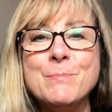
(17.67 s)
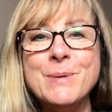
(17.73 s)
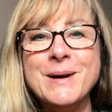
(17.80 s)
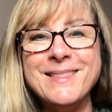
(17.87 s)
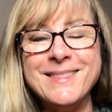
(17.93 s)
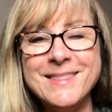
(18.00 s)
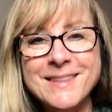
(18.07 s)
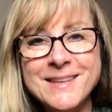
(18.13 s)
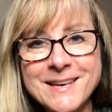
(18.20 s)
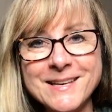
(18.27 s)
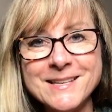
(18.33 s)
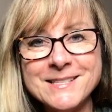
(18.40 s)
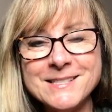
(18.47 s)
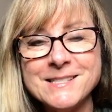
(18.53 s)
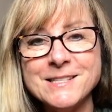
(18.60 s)
But
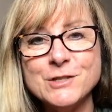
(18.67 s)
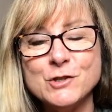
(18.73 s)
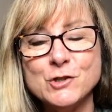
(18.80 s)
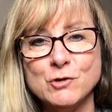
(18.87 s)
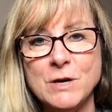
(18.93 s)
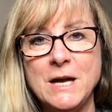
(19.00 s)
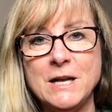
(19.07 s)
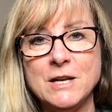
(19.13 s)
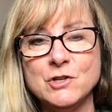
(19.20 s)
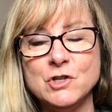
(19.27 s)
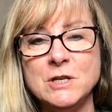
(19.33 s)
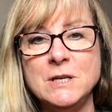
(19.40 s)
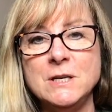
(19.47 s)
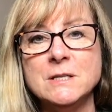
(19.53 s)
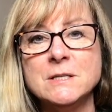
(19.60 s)
this
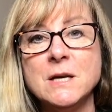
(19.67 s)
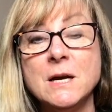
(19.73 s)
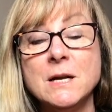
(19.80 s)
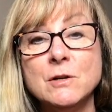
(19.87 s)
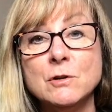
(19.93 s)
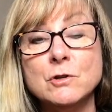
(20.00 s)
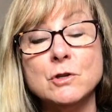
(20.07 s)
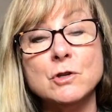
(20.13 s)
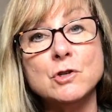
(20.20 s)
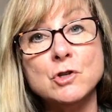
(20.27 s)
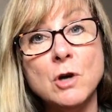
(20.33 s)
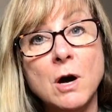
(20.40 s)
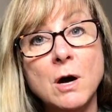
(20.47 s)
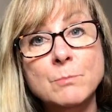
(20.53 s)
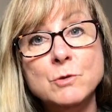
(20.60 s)
strategy, titled
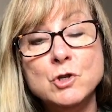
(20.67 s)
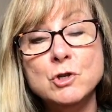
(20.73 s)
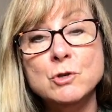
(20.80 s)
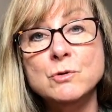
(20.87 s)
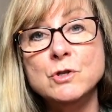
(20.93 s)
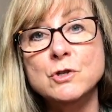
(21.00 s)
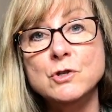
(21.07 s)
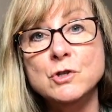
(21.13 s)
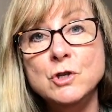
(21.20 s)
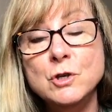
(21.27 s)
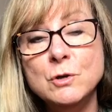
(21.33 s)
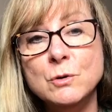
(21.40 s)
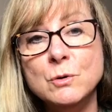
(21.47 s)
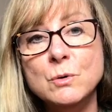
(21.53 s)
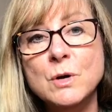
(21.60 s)
Job Chooses
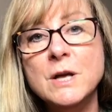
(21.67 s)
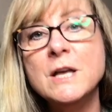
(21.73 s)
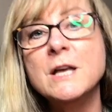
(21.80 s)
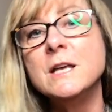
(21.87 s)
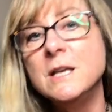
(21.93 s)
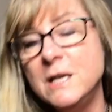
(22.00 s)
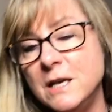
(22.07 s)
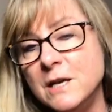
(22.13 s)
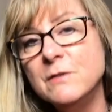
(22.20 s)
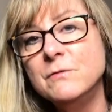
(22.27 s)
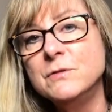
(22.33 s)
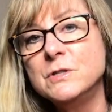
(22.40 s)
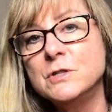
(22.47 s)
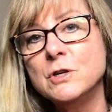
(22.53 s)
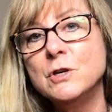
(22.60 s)
You,
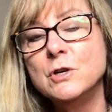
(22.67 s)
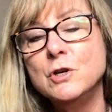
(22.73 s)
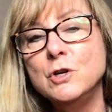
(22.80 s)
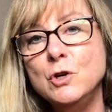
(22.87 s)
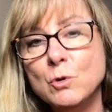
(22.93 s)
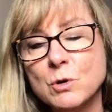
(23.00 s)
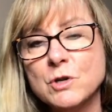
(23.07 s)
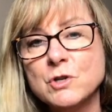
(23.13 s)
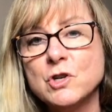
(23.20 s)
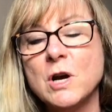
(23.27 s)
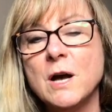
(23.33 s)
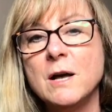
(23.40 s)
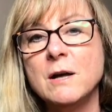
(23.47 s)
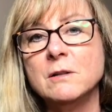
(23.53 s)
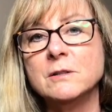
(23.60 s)
gives your
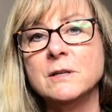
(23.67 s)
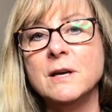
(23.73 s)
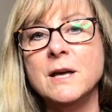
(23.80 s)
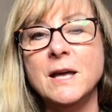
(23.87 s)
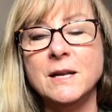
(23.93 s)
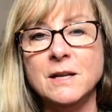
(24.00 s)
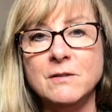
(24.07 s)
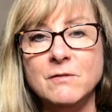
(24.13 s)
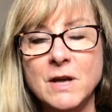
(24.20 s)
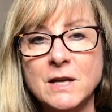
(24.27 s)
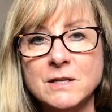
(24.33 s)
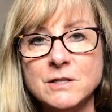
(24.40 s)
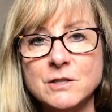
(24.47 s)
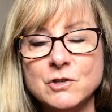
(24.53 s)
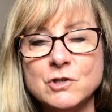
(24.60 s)
child an
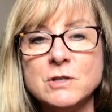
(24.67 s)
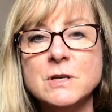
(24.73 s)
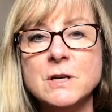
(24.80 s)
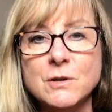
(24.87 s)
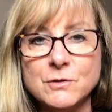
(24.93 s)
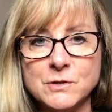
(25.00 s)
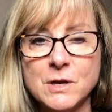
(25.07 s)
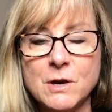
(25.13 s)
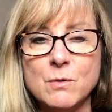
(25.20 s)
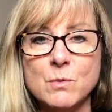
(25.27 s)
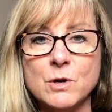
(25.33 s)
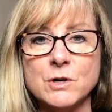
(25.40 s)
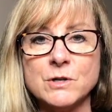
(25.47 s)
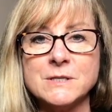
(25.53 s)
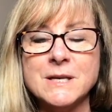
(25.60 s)
advantage. Here's how it
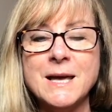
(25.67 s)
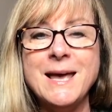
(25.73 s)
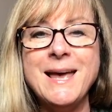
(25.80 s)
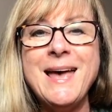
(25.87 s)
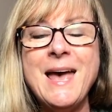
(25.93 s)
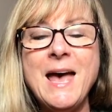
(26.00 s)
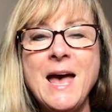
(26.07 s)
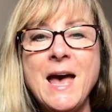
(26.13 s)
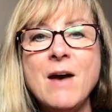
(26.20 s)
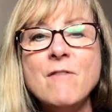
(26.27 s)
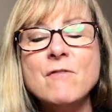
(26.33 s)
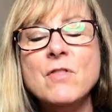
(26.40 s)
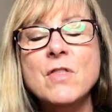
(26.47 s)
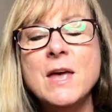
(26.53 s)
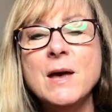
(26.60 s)
works
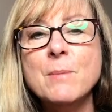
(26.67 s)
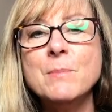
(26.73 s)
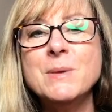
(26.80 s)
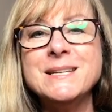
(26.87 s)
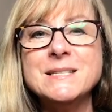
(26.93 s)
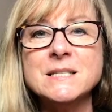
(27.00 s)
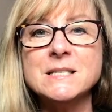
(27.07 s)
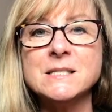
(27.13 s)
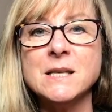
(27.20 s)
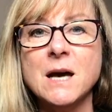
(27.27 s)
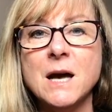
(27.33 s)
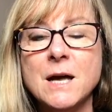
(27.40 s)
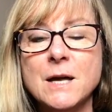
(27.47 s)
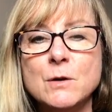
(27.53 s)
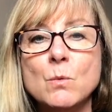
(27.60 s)
have them
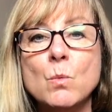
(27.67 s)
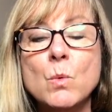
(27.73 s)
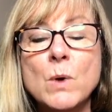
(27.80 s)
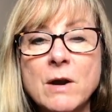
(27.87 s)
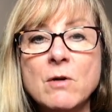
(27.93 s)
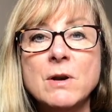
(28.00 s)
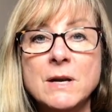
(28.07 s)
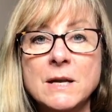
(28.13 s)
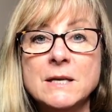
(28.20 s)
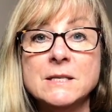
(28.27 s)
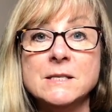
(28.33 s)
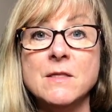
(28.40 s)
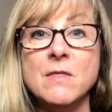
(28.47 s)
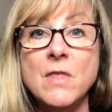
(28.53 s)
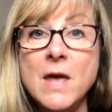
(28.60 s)
decide where it
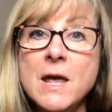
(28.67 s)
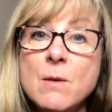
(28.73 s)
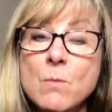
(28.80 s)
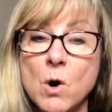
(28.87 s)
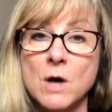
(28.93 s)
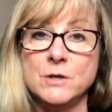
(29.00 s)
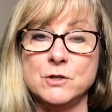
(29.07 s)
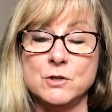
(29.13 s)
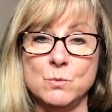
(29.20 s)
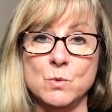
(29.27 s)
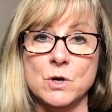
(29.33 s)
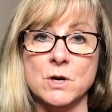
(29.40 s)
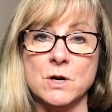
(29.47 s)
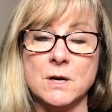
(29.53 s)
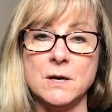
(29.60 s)
is they want to
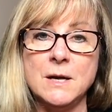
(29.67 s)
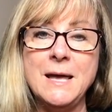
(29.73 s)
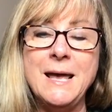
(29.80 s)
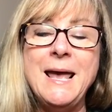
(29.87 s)
work,